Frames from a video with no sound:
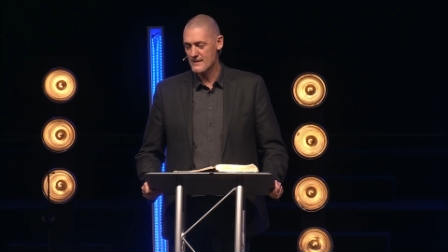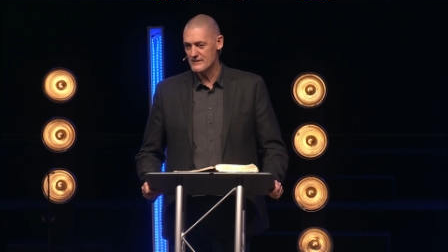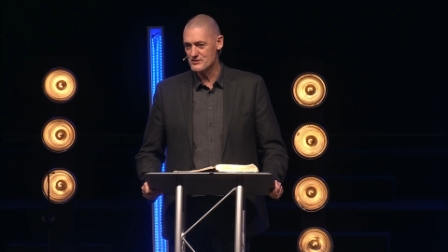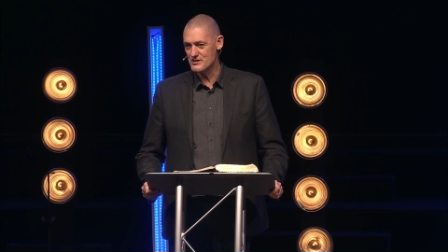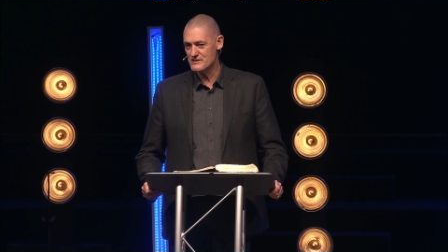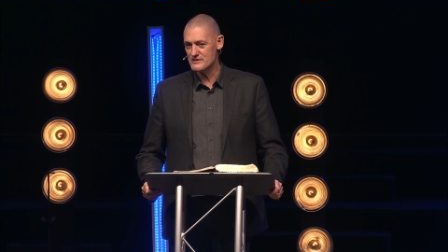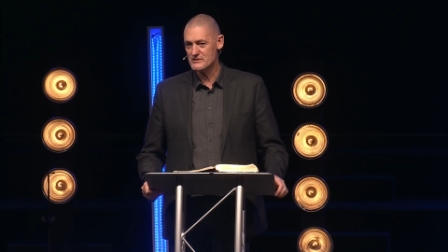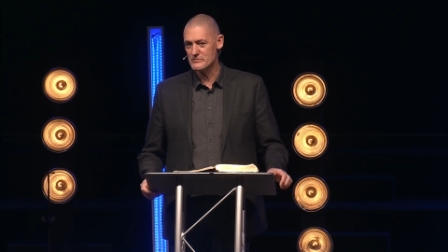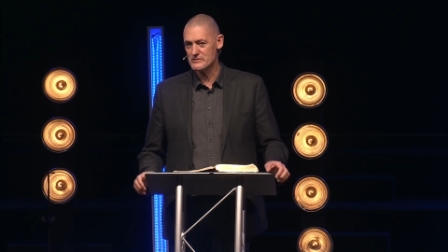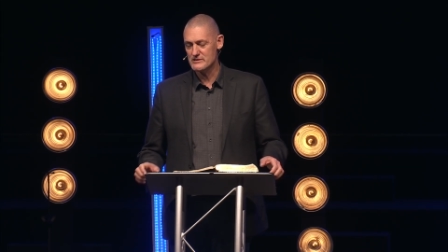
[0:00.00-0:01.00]
and
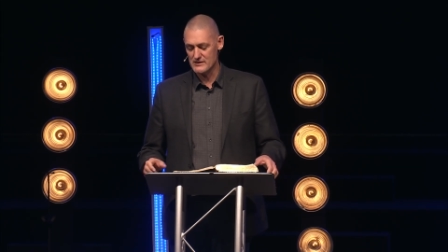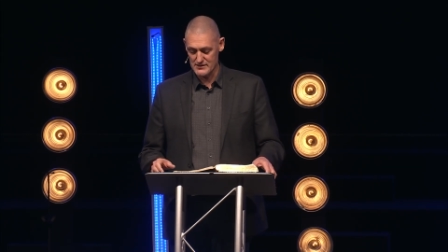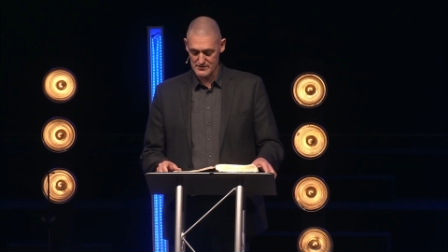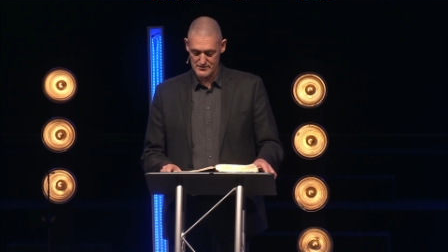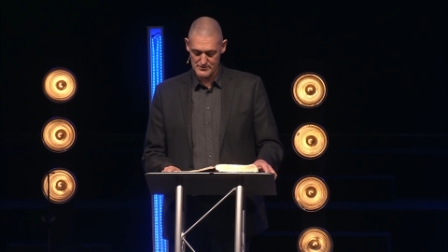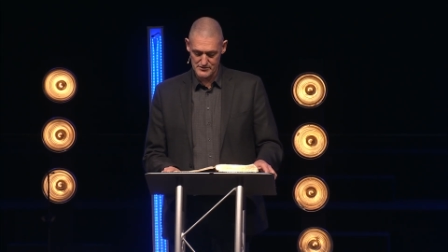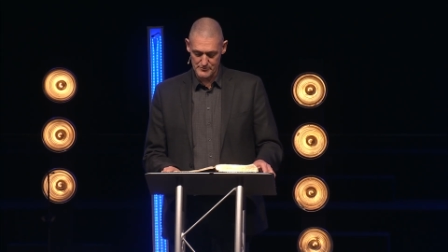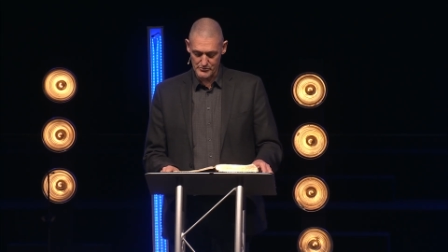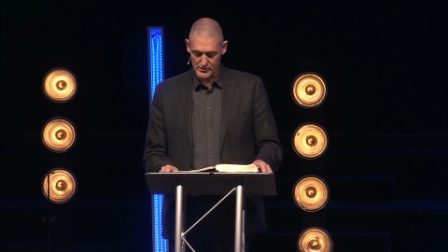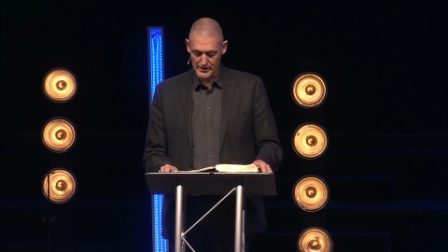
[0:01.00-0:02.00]
Jesus was sent to
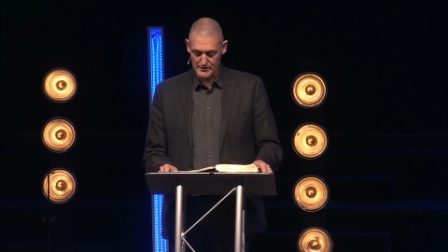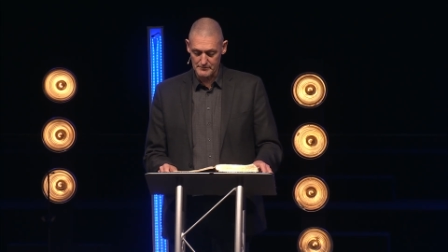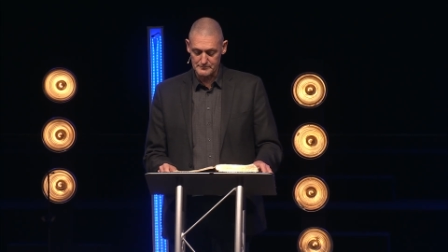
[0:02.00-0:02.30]
pray.